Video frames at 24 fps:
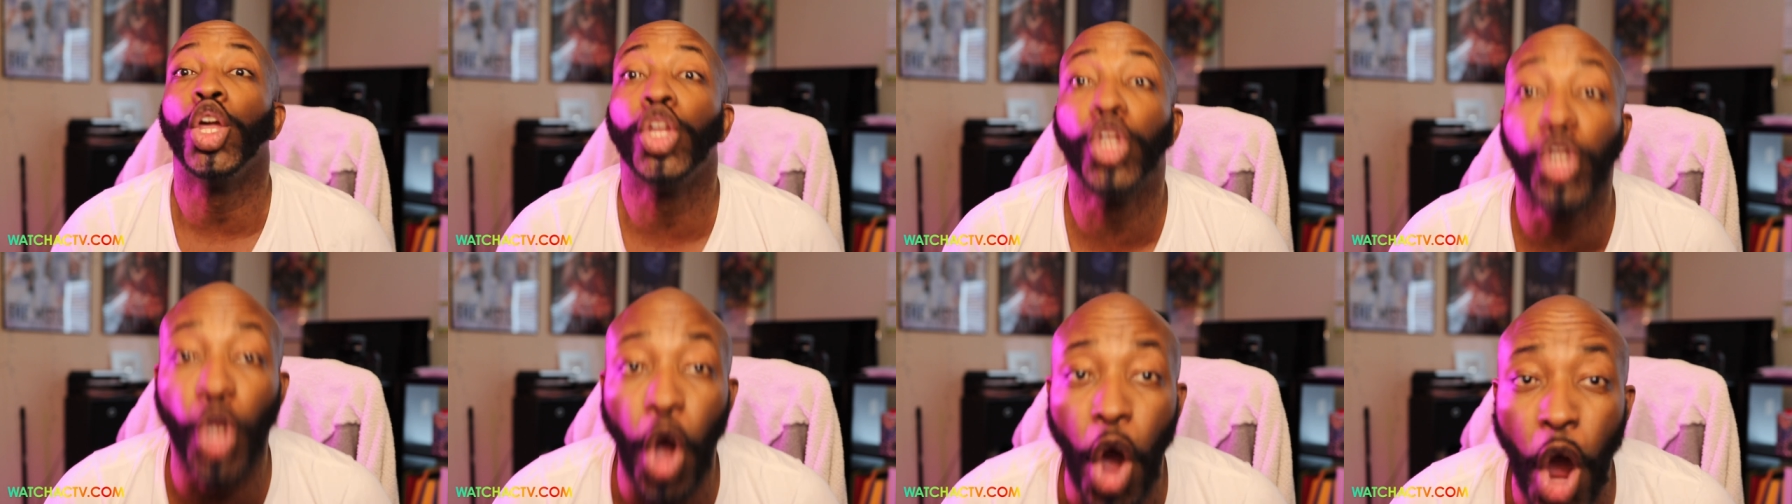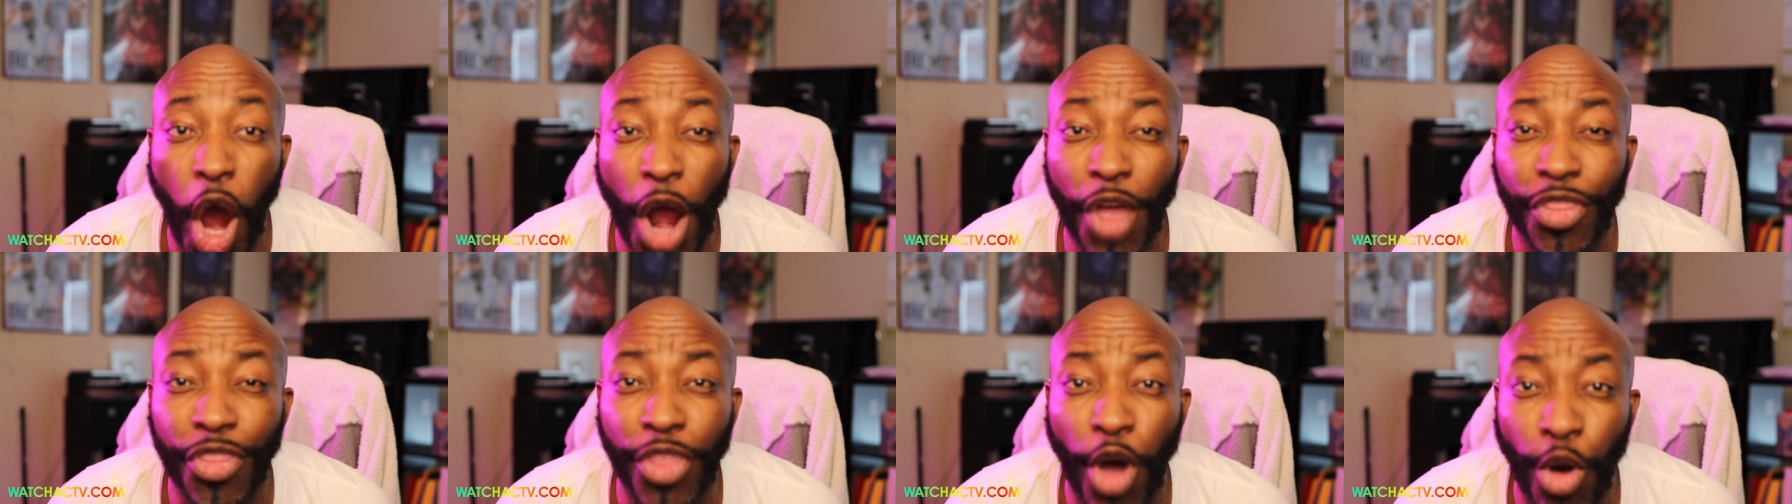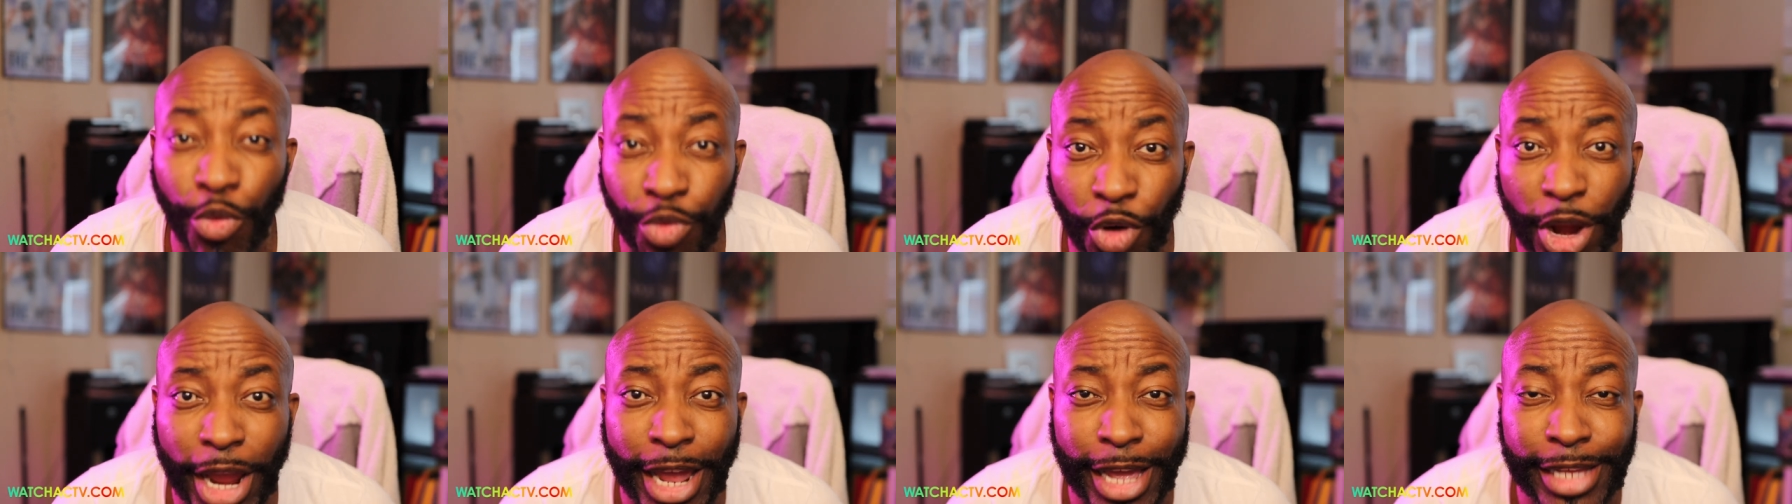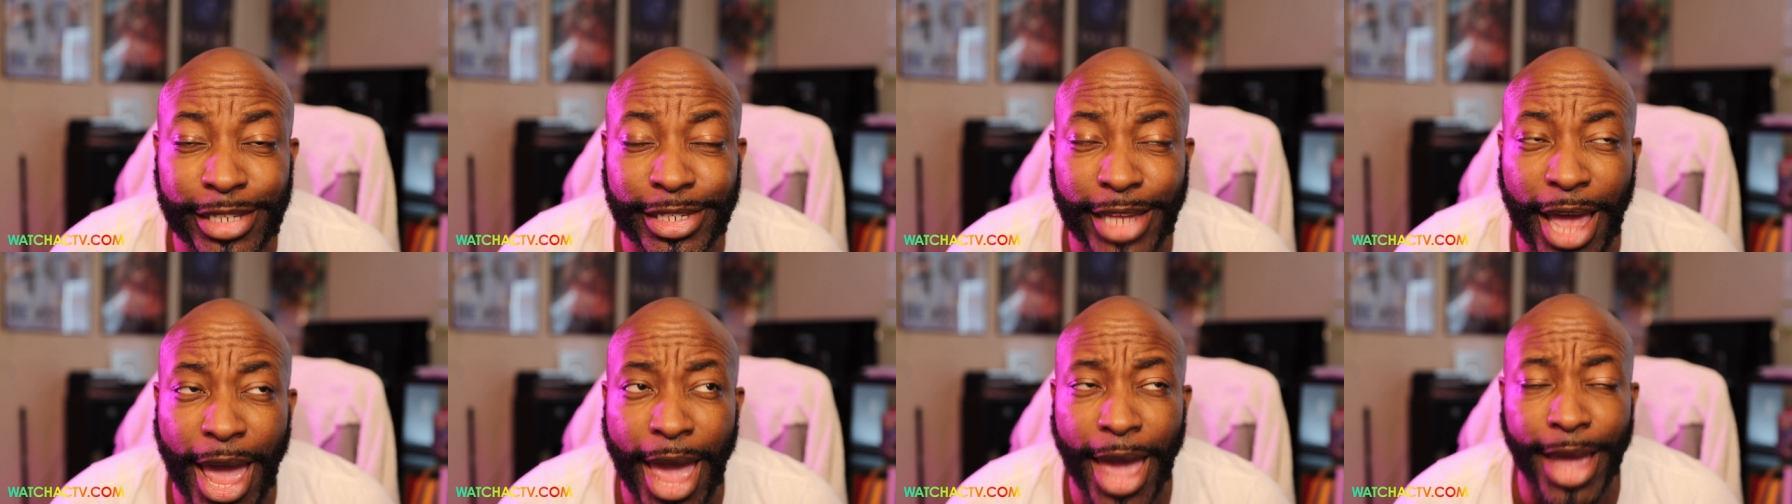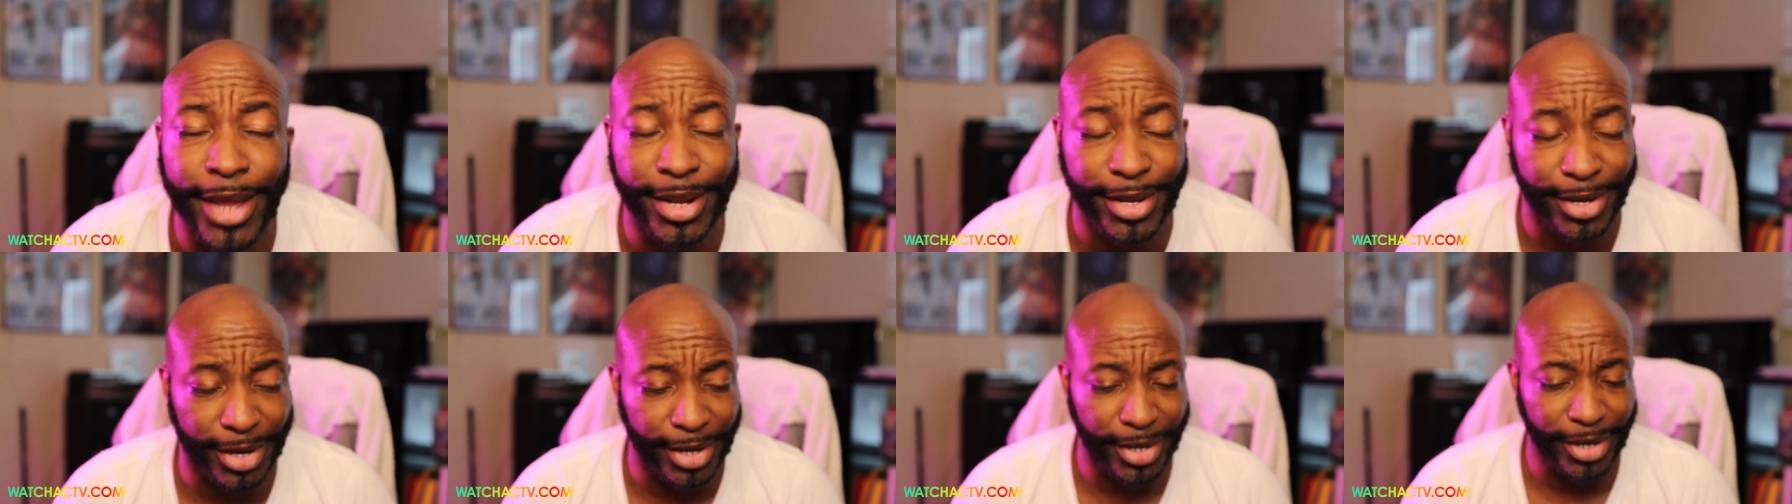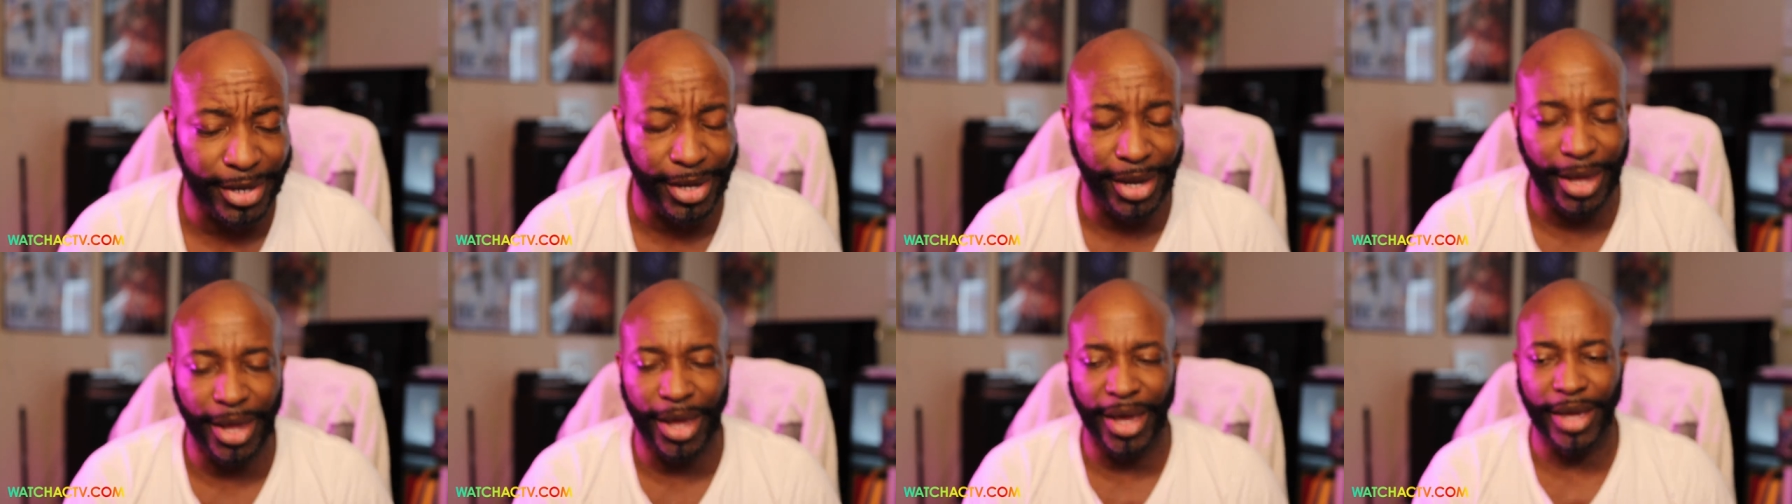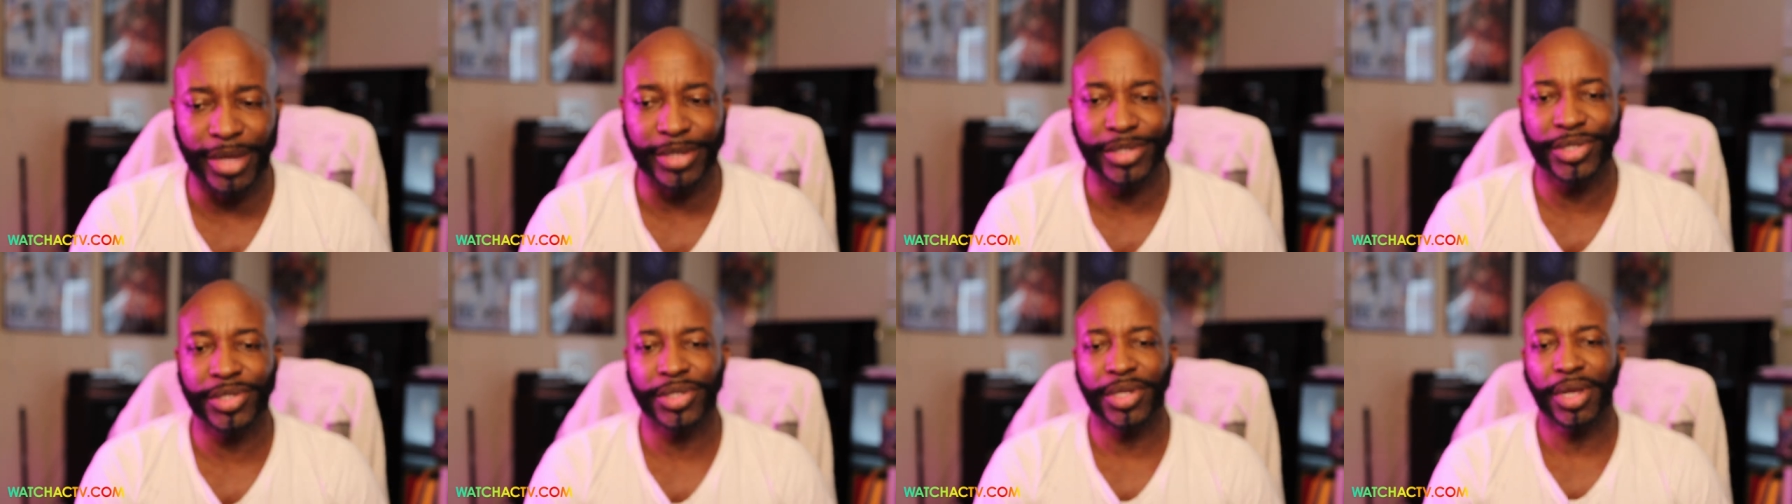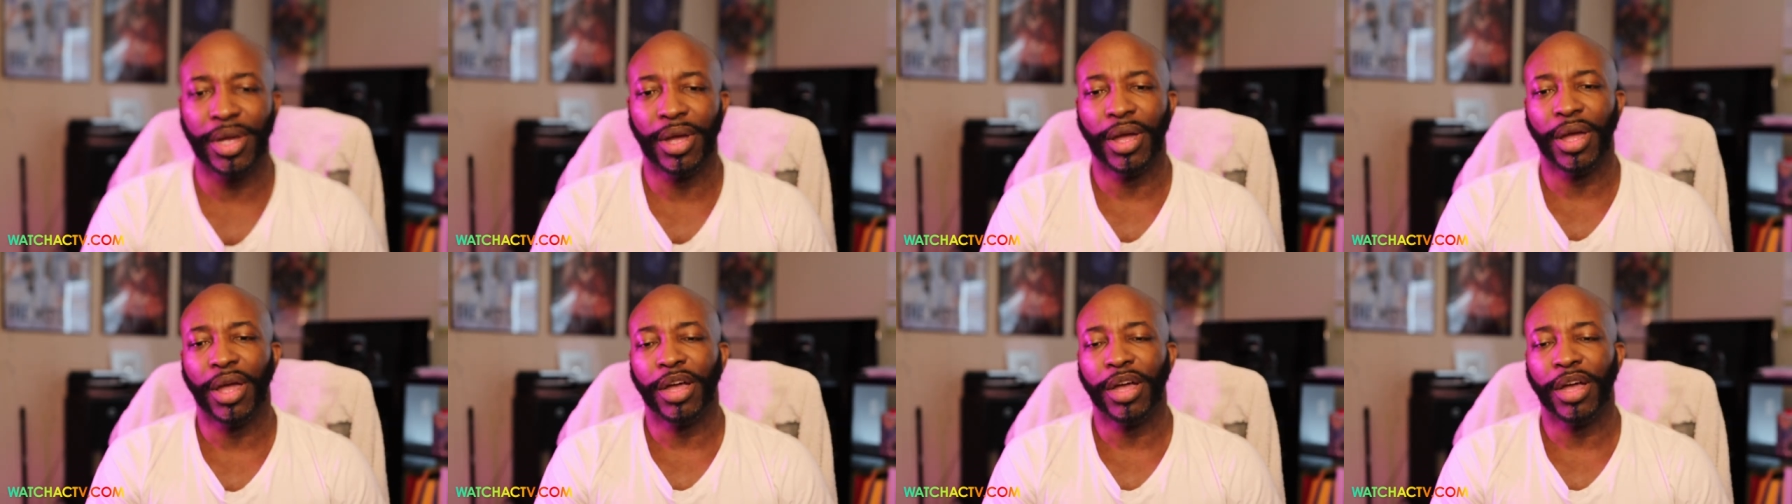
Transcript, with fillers: You're the reason, yes.